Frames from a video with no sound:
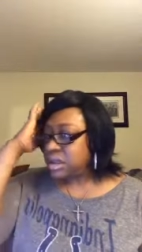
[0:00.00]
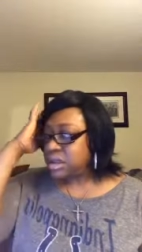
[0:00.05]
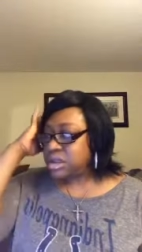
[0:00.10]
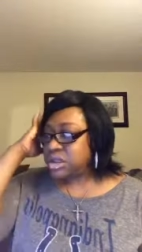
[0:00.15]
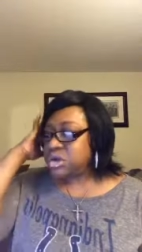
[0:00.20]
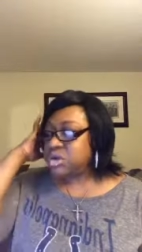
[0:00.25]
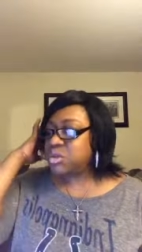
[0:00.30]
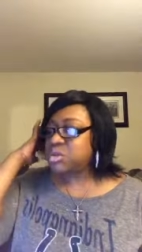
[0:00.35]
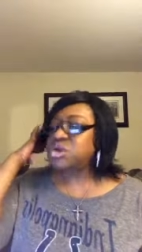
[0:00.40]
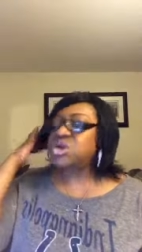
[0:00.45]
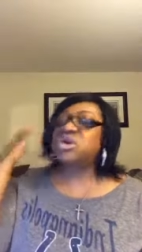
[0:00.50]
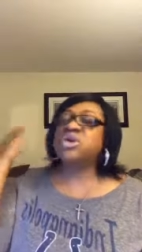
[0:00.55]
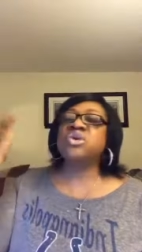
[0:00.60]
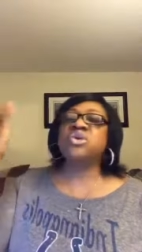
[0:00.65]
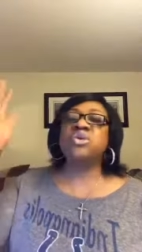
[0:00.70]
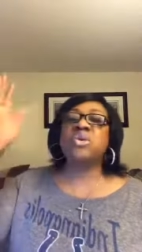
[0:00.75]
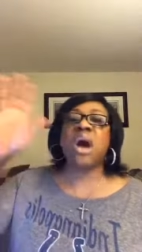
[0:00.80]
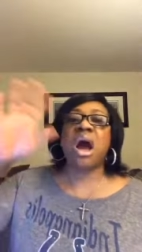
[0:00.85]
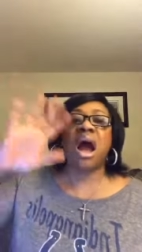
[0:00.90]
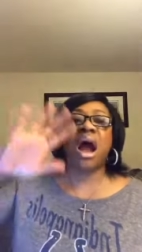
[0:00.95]

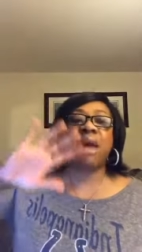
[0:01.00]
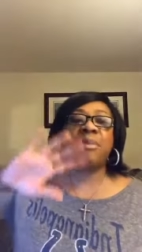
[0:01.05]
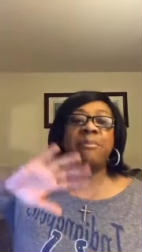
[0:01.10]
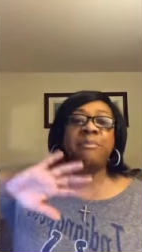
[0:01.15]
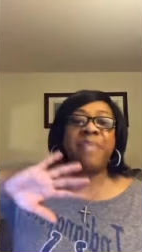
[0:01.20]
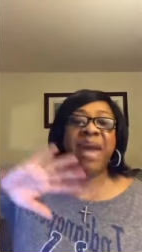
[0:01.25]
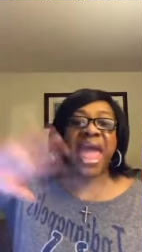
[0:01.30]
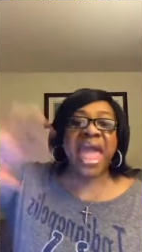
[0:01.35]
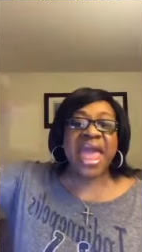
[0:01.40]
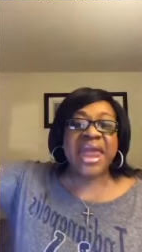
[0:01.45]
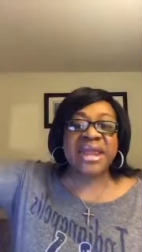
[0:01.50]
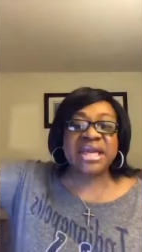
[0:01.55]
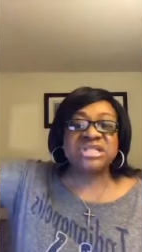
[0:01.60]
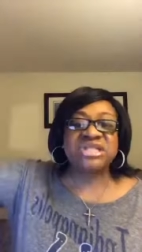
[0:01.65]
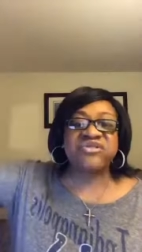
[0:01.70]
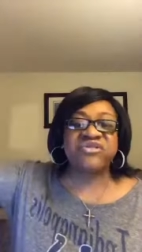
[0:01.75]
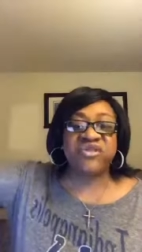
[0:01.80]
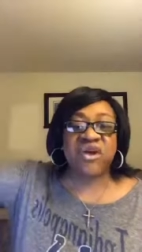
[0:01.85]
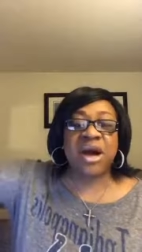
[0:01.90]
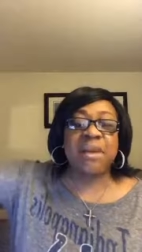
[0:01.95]
You are
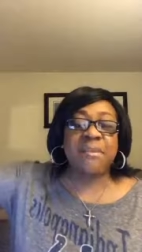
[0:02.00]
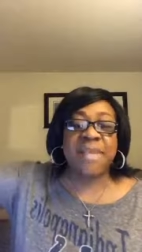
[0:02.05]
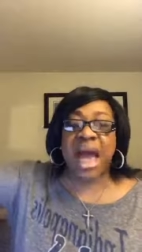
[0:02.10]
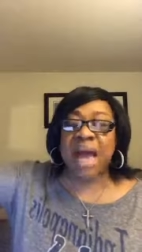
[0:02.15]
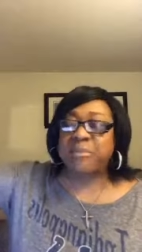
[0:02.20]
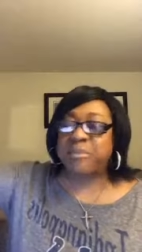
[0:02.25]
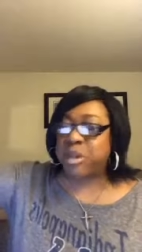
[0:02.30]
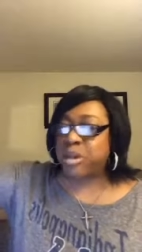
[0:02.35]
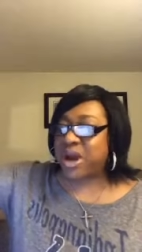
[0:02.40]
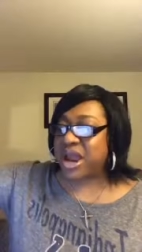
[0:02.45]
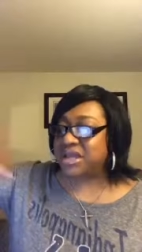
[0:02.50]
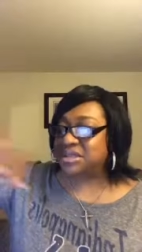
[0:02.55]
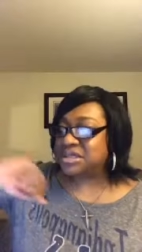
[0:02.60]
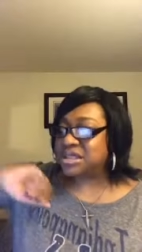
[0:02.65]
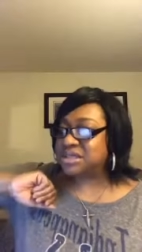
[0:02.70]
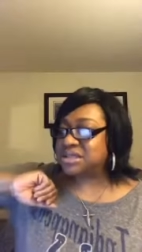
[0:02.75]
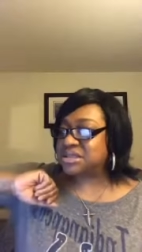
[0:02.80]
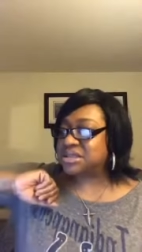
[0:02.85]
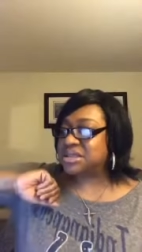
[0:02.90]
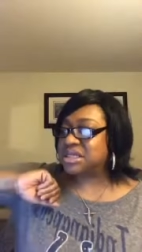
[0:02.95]
banished from my
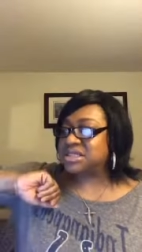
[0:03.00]
presence.